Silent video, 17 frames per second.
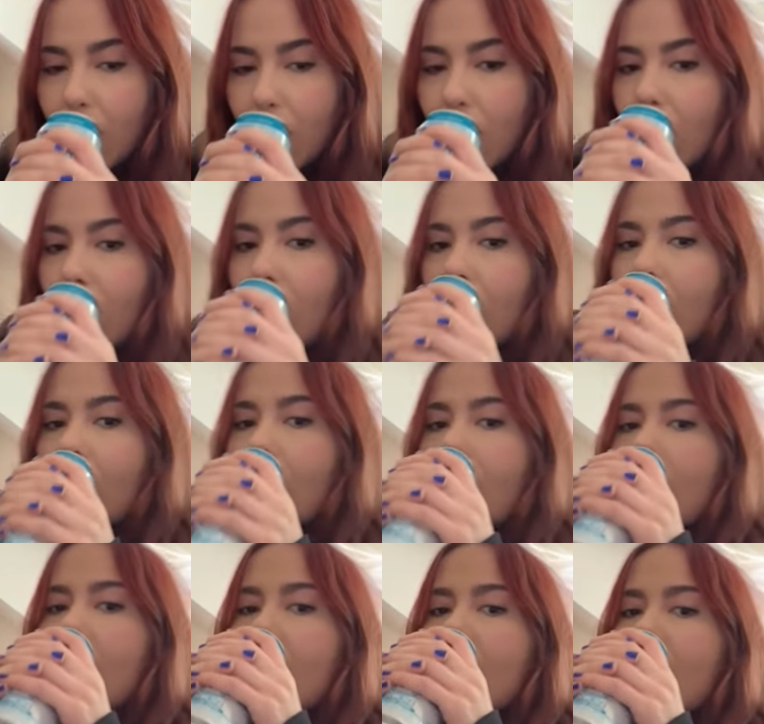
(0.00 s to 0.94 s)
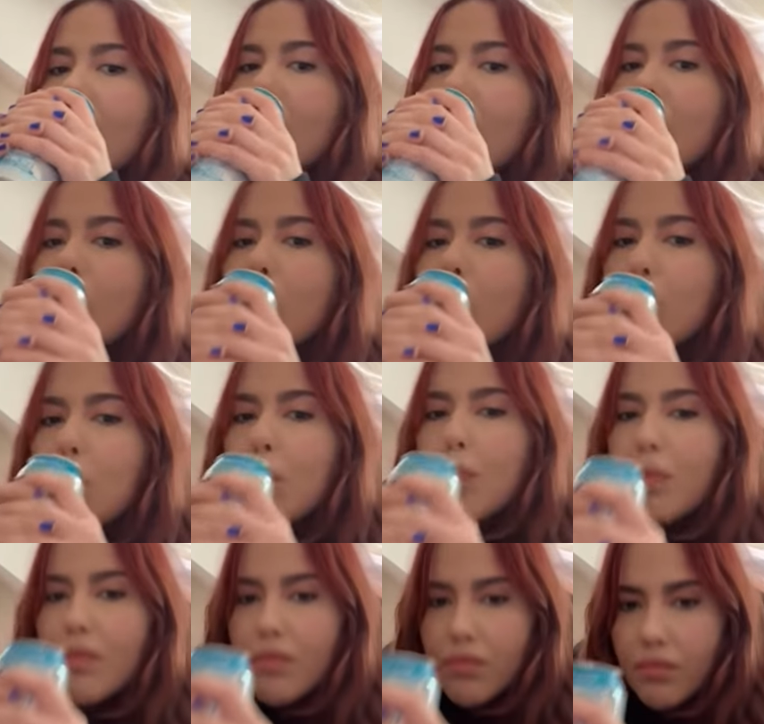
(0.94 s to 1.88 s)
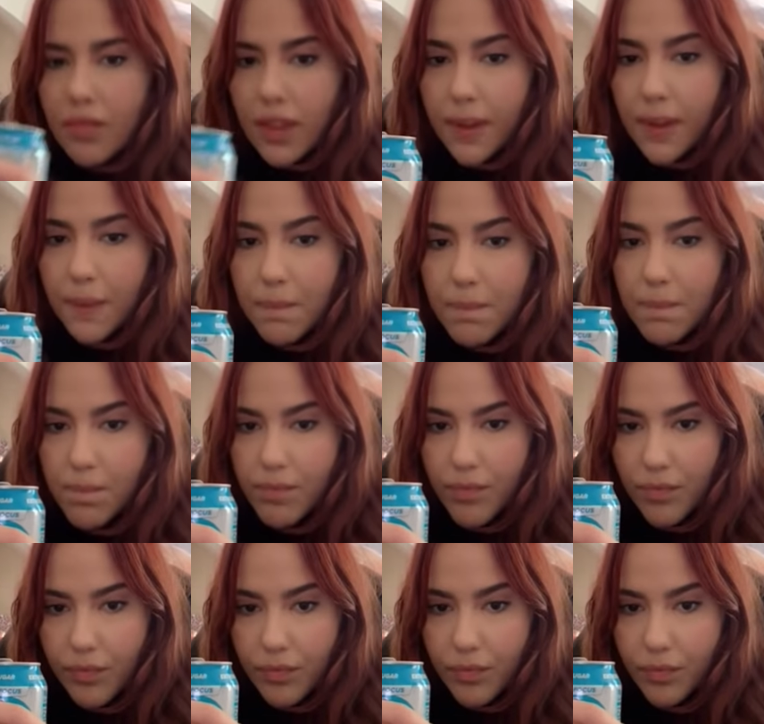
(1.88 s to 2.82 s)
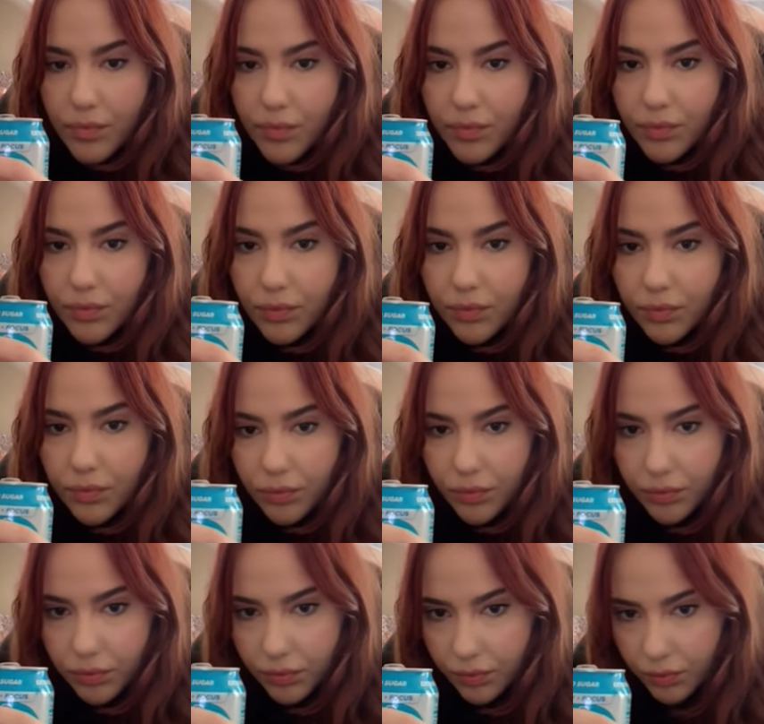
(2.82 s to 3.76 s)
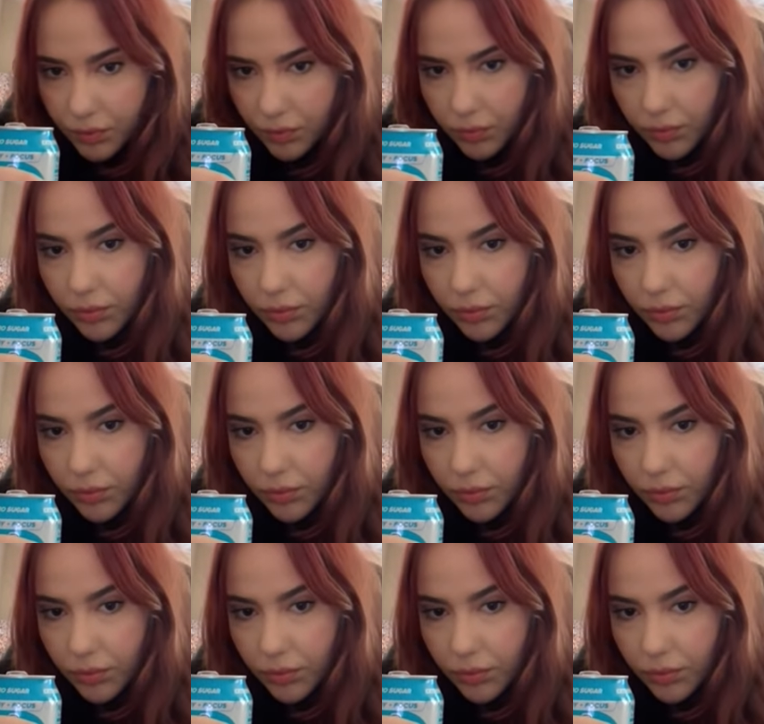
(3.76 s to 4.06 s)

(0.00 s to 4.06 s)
(silence)